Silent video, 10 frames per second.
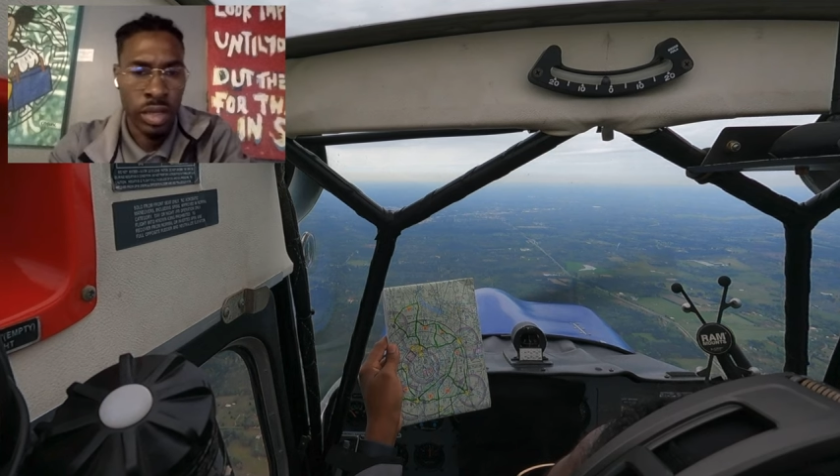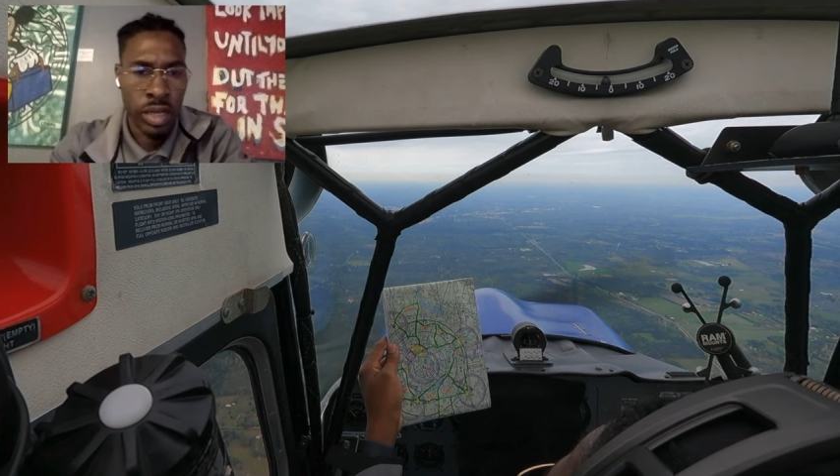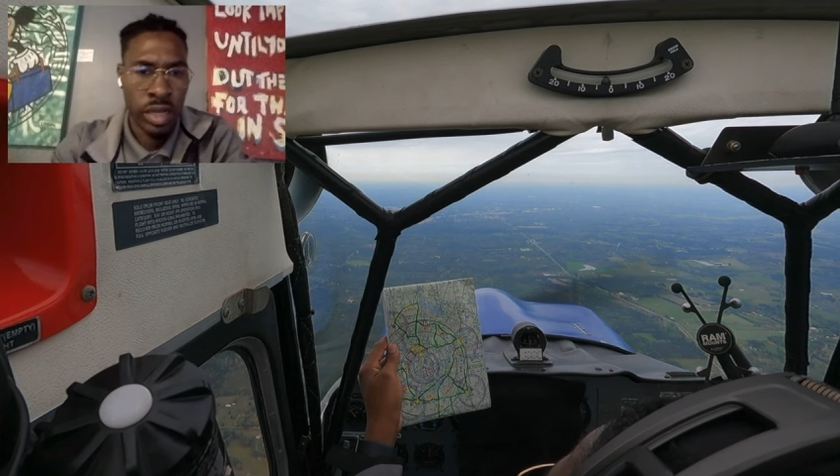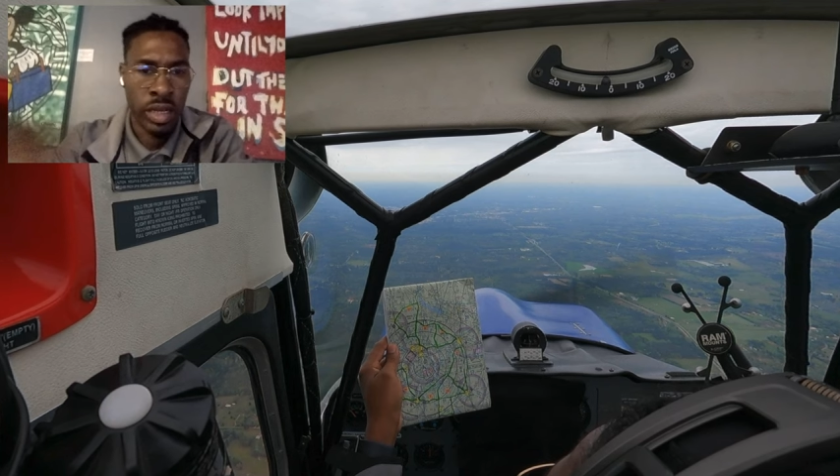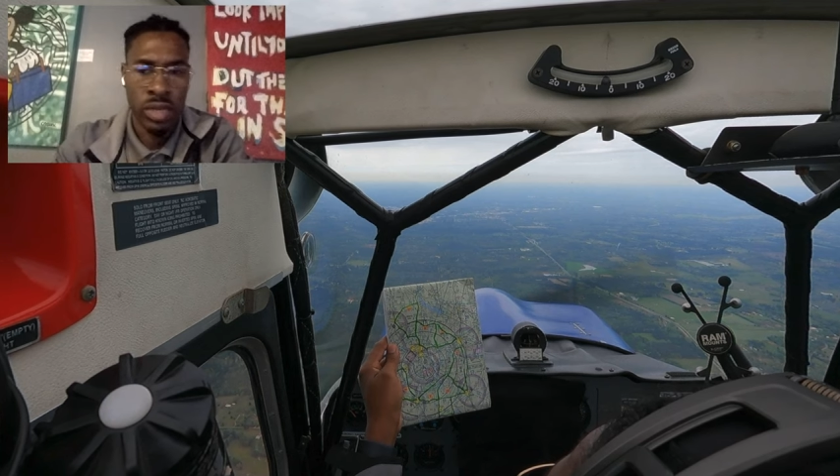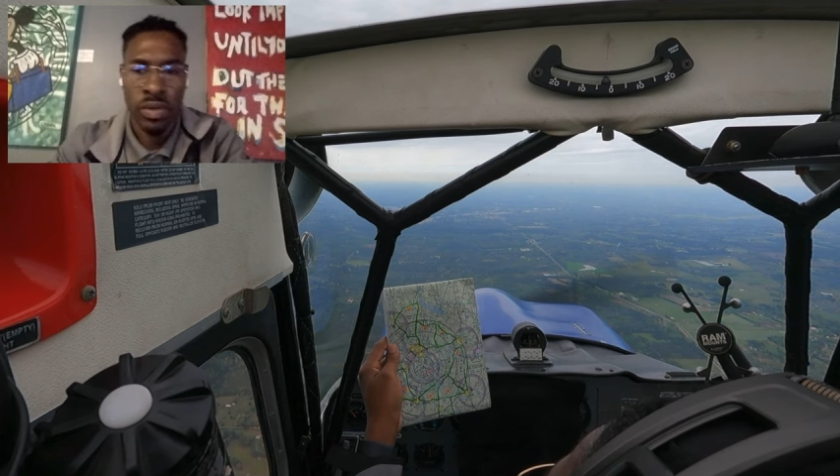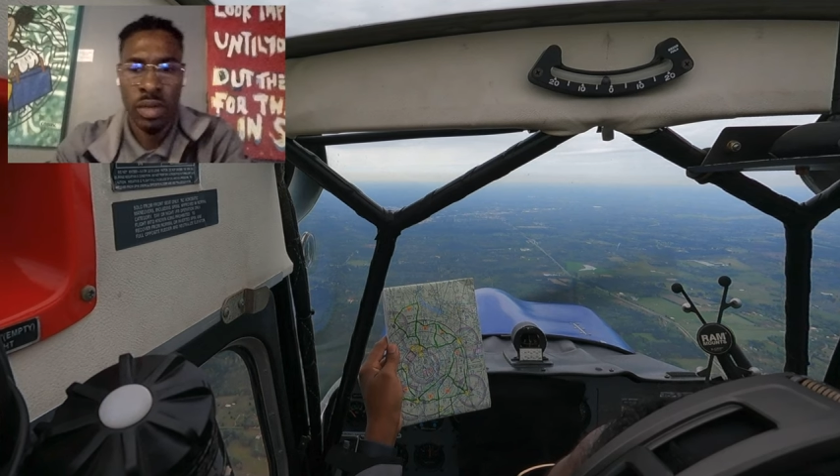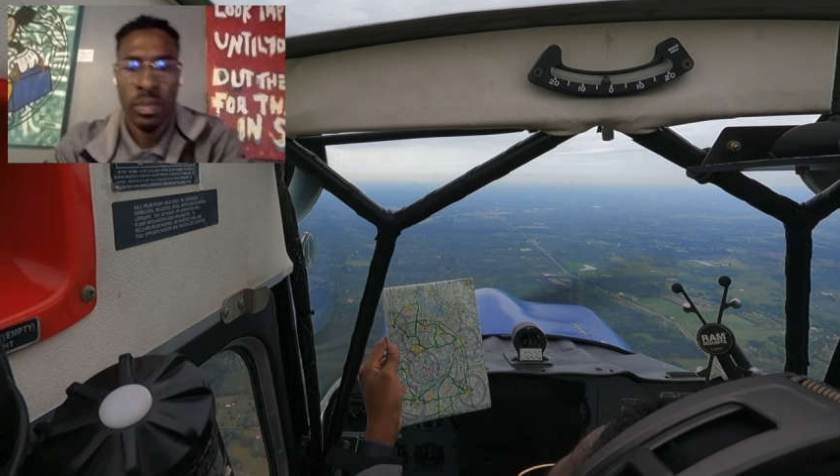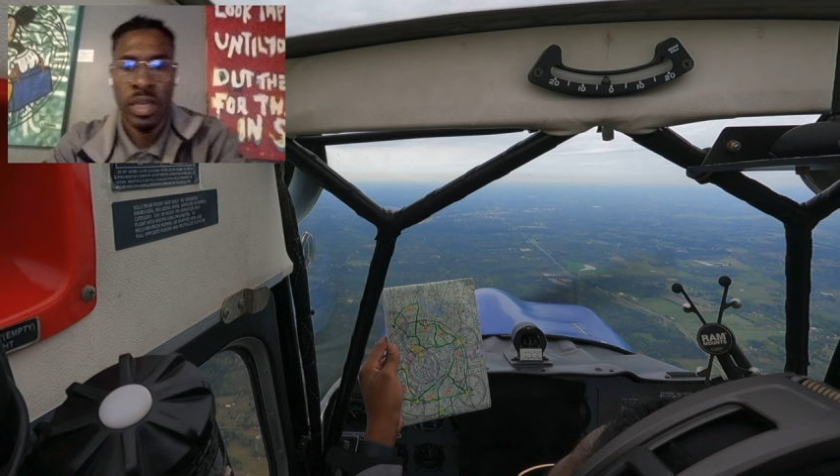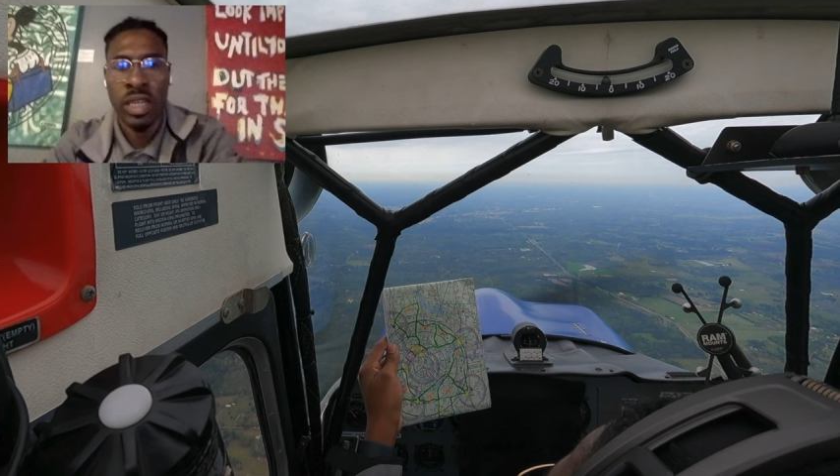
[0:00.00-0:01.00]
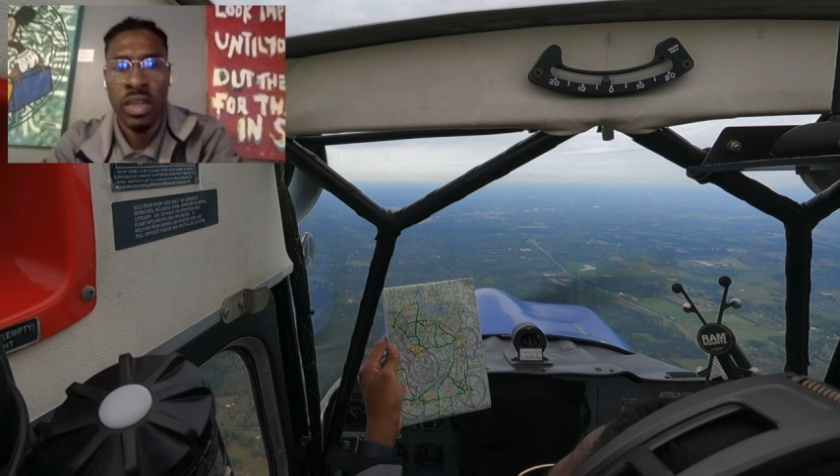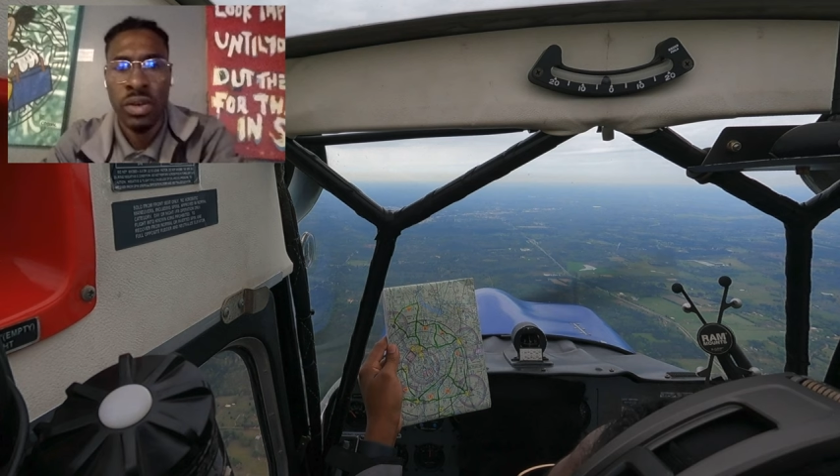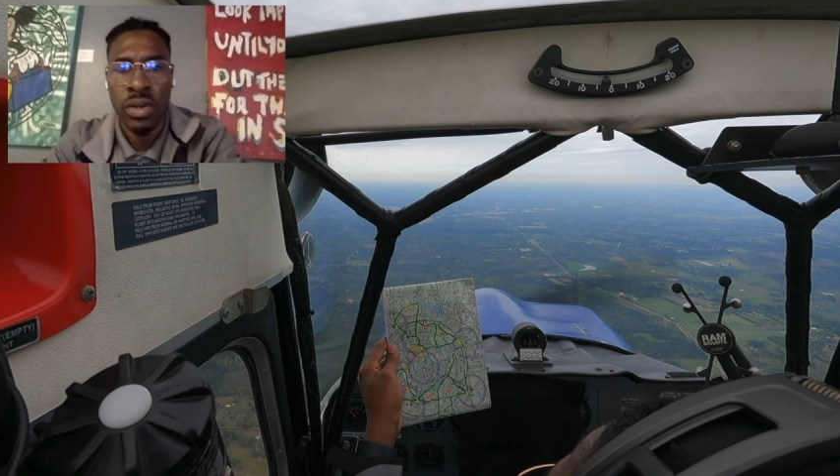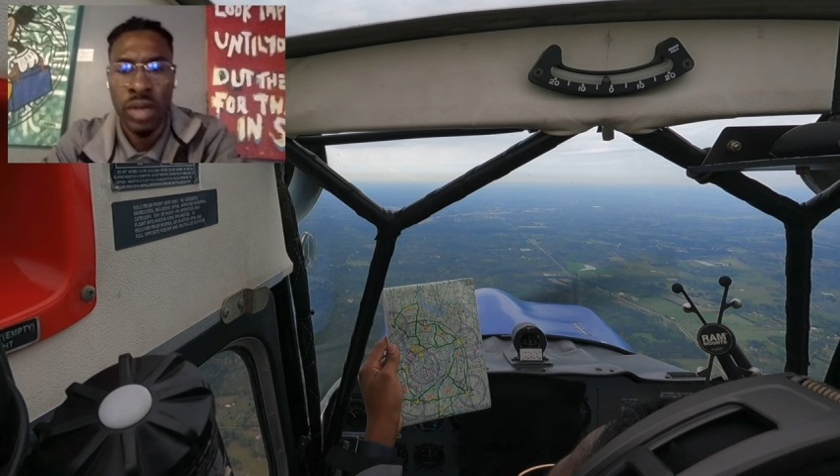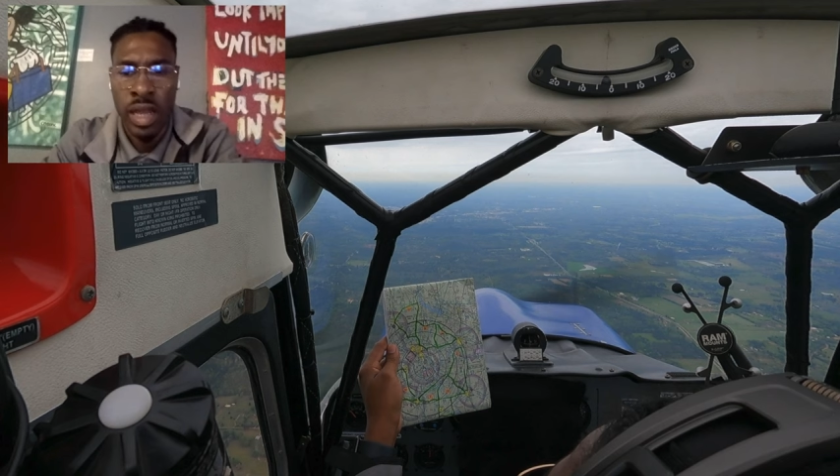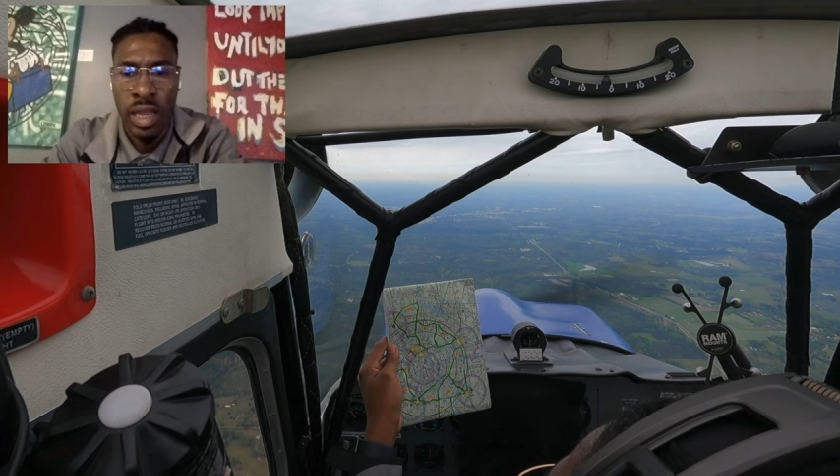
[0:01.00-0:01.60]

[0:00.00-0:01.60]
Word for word: uh, you want to be on high